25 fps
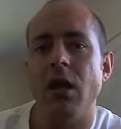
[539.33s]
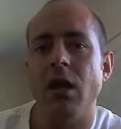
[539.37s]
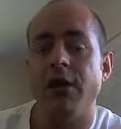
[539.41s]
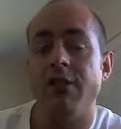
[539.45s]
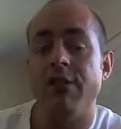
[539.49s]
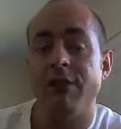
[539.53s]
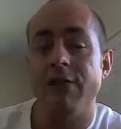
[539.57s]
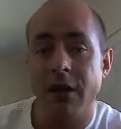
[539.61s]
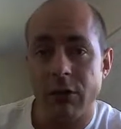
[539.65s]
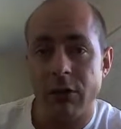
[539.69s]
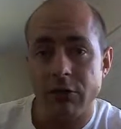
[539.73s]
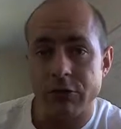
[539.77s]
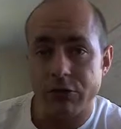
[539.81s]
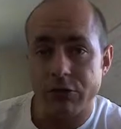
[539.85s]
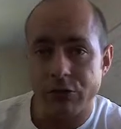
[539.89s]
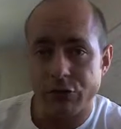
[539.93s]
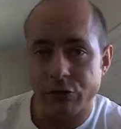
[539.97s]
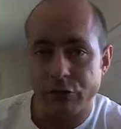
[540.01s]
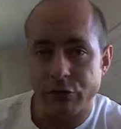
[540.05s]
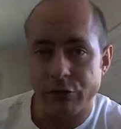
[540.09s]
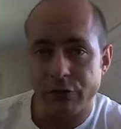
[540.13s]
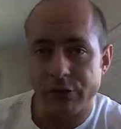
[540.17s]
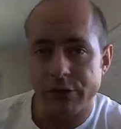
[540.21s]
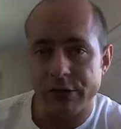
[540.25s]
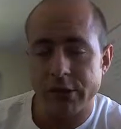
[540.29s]
fat loss
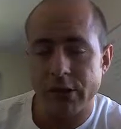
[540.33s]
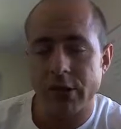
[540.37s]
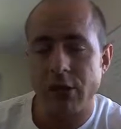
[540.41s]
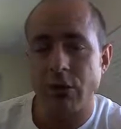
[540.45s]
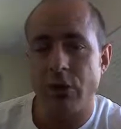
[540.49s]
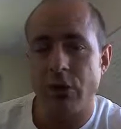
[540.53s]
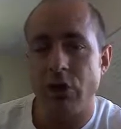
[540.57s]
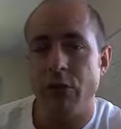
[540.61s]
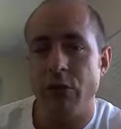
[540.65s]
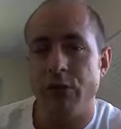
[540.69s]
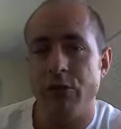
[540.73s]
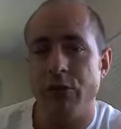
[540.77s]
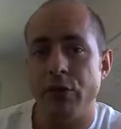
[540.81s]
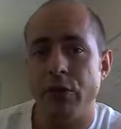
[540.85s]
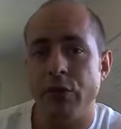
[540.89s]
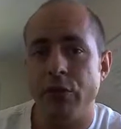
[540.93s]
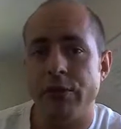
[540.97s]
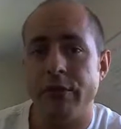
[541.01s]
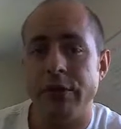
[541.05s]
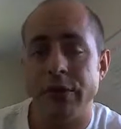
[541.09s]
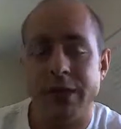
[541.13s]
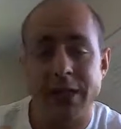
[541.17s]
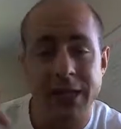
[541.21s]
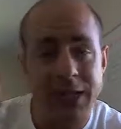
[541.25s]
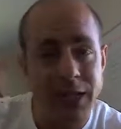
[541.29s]
truths, and I hope you
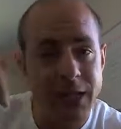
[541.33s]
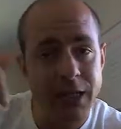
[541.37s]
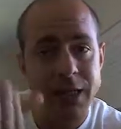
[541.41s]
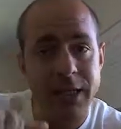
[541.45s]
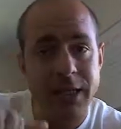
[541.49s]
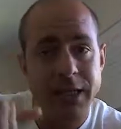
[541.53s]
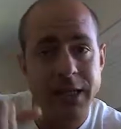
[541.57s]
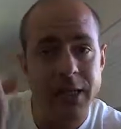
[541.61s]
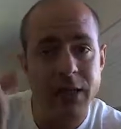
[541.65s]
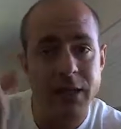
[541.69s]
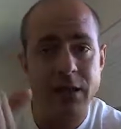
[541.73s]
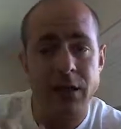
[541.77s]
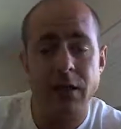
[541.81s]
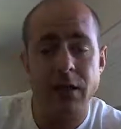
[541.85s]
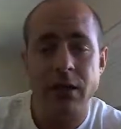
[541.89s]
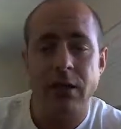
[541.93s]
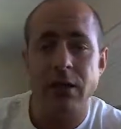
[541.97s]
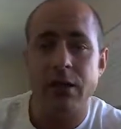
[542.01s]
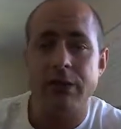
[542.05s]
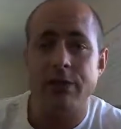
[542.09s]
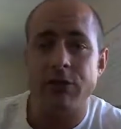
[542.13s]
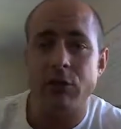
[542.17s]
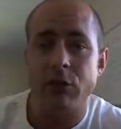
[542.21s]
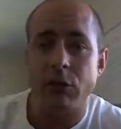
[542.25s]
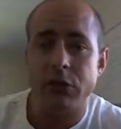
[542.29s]
click the link in there
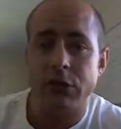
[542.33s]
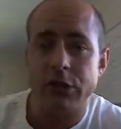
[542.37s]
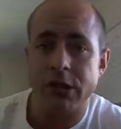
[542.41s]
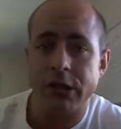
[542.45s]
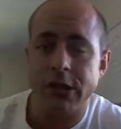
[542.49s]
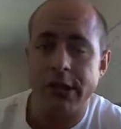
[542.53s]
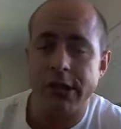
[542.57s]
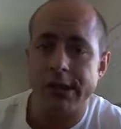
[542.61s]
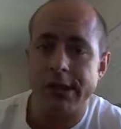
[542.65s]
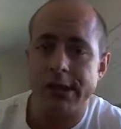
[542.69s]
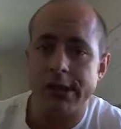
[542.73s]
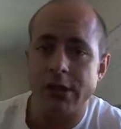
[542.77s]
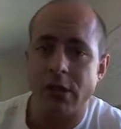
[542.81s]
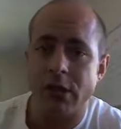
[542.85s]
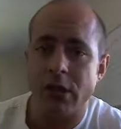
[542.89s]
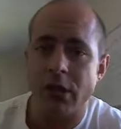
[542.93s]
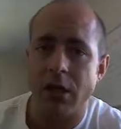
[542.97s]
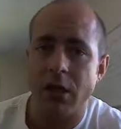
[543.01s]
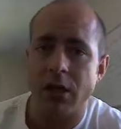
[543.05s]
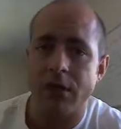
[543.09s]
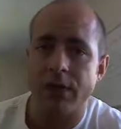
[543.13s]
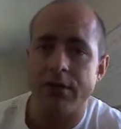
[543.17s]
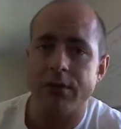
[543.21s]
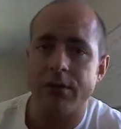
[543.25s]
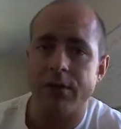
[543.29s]
if you're watching this
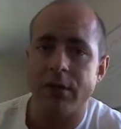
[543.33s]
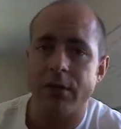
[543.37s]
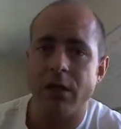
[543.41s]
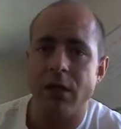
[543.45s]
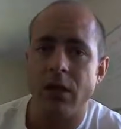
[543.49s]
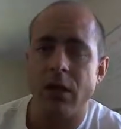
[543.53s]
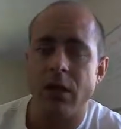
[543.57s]
on